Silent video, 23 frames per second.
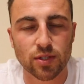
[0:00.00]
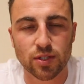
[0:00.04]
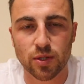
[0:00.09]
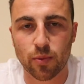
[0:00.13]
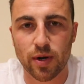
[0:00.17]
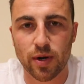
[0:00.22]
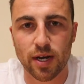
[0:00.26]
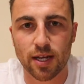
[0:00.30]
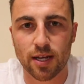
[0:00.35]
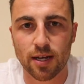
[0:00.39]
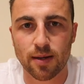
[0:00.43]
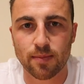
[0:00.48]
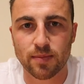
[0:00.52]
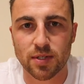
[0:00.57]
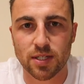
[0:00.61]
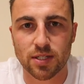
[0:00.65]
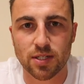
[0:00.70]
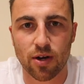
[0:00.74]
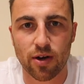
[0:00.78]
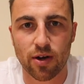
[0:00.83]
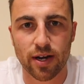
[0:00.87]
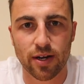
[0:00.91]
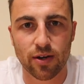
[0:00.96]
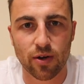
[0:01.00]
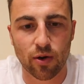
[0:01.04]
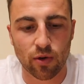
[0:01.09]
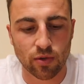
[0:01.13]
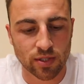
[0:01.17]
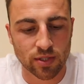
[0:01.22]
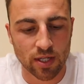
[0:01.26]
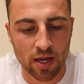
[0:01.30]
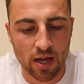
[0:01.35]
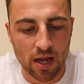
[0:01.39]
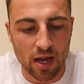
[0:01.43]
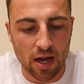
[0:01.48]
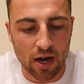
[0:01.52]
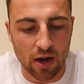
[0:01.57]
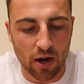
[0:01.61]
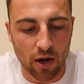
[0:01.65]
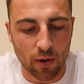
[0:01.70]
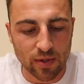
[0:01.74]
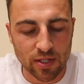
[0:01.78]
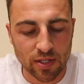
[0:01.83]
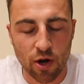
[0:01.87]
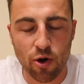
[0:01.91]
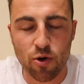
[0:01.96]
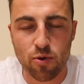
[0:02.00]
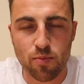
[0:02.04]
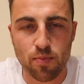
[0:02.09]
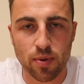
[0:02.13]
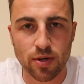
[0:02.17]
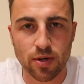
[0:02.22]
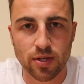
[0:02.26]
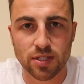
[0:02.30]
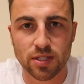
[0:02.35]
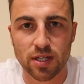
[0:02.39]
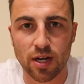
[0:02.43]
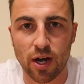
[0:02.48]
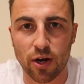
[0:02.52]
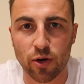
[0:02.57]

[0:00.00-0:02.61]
So when it came to tying knots, I was hopeless.